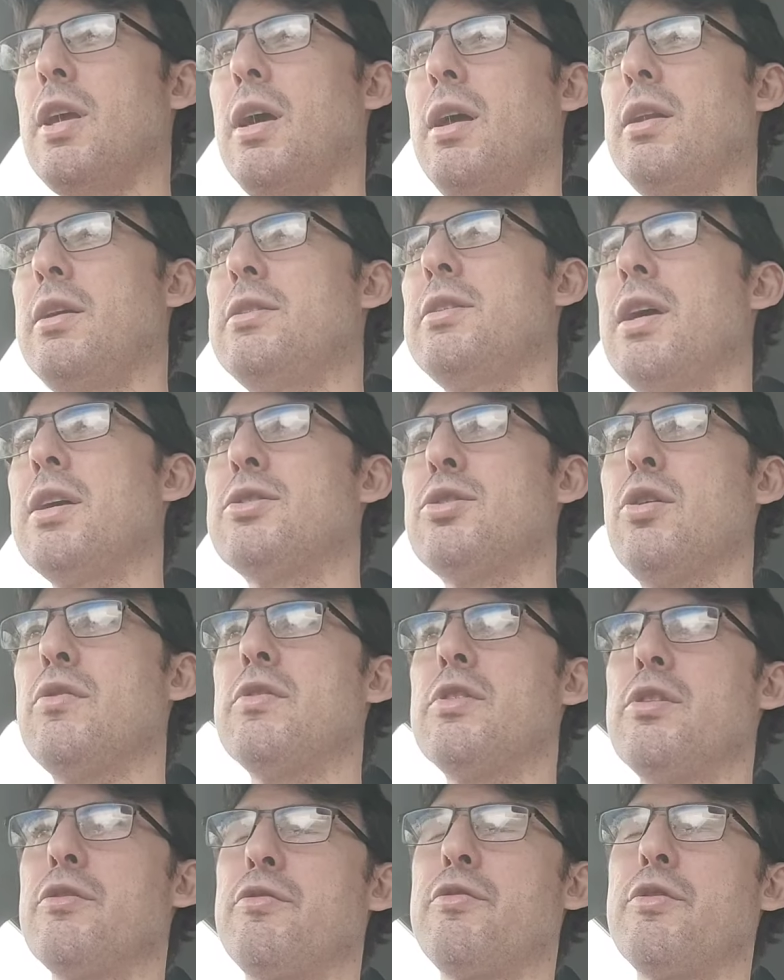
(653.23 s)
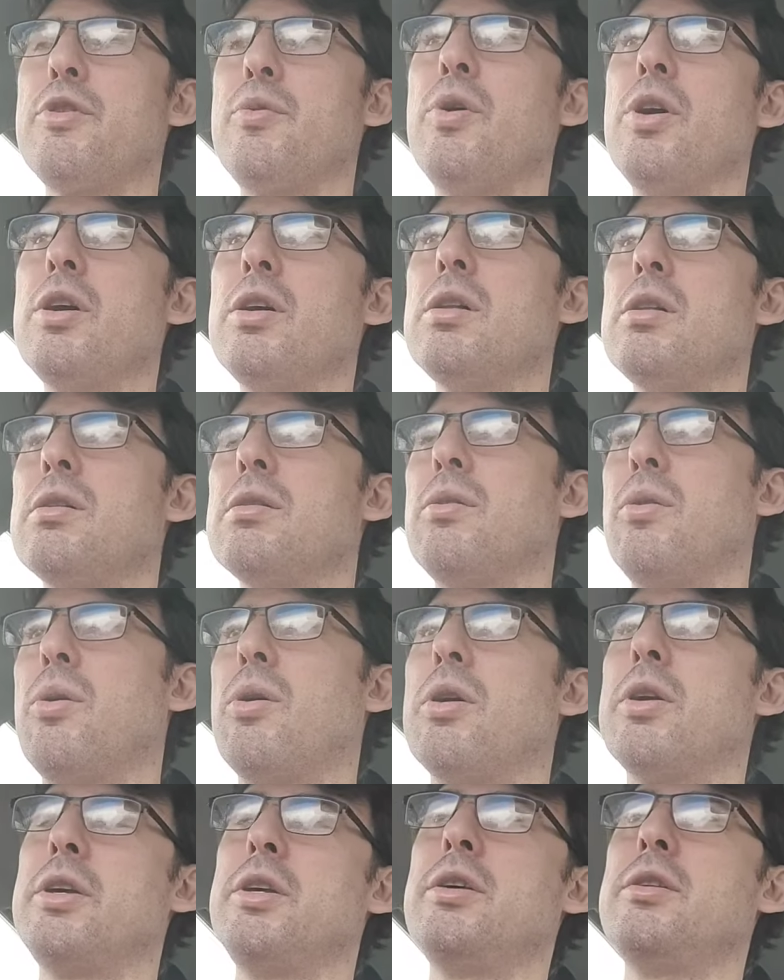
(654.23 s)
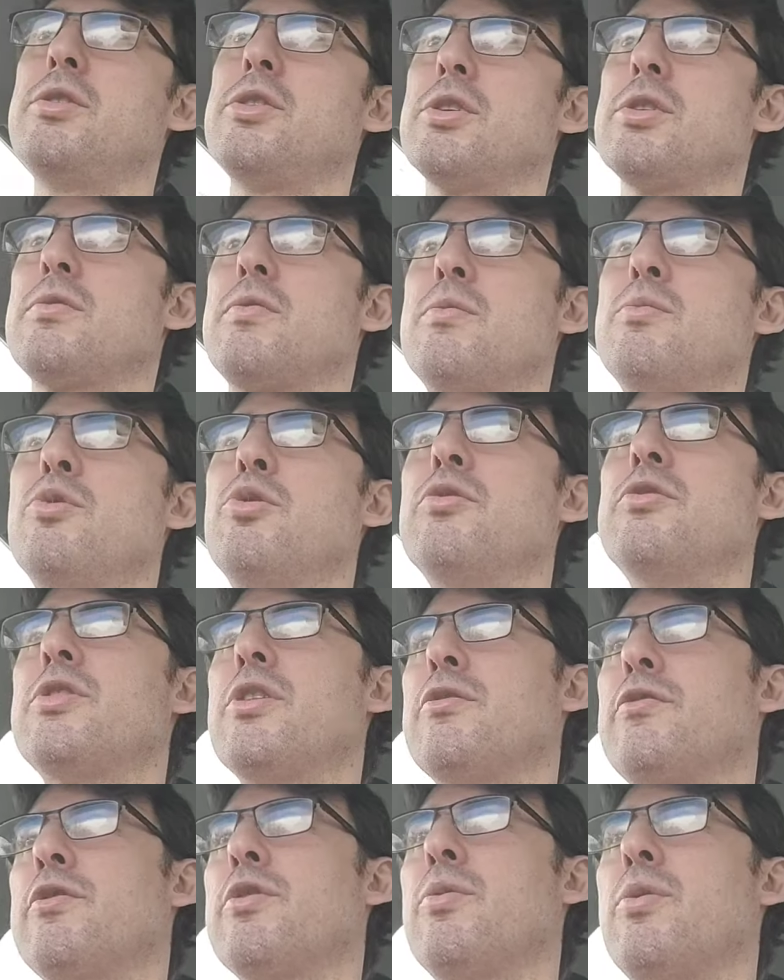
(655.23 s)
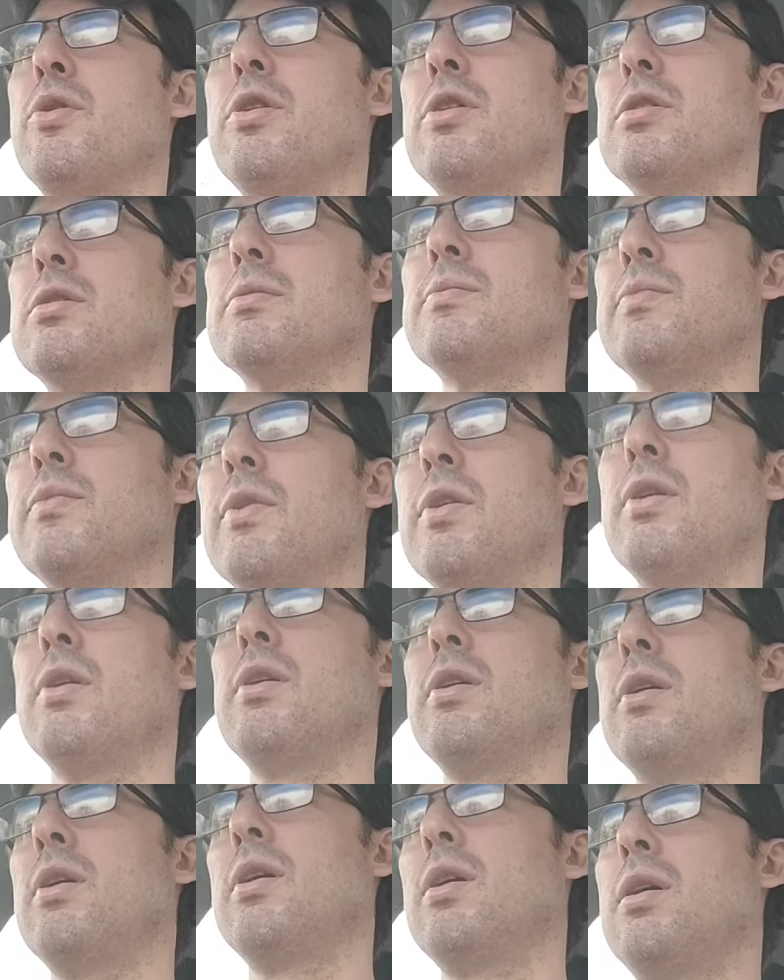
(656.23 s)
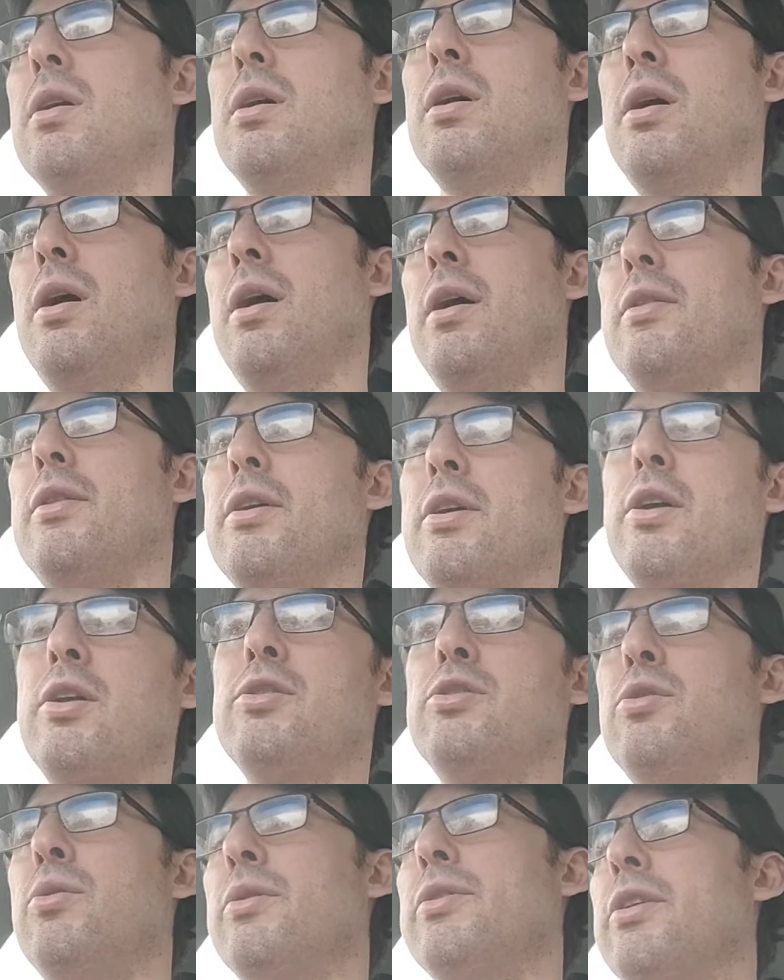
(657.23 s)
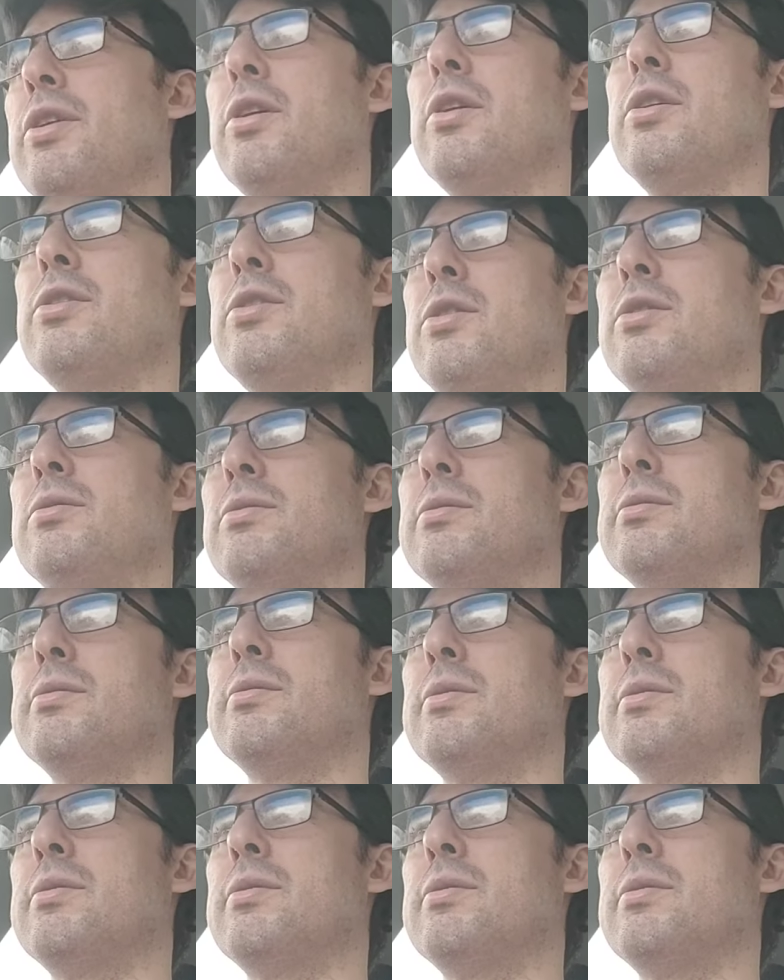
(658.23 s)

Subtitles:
and he takes over their free will, or he just removes their free will, and they're going to do what they're going to do.